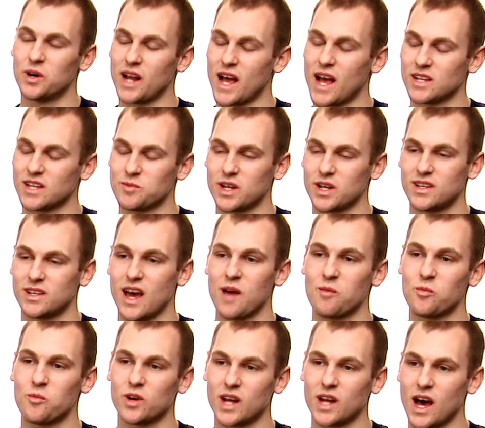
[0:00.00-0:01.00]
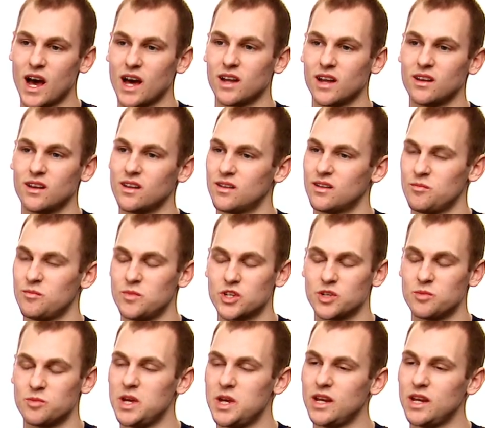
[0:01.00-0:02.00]
as my time went on,
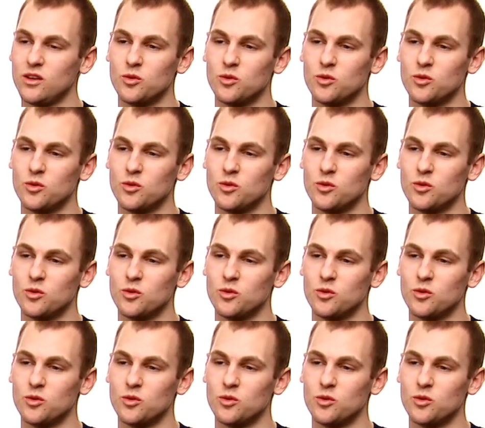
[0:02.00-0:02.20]
just meeting new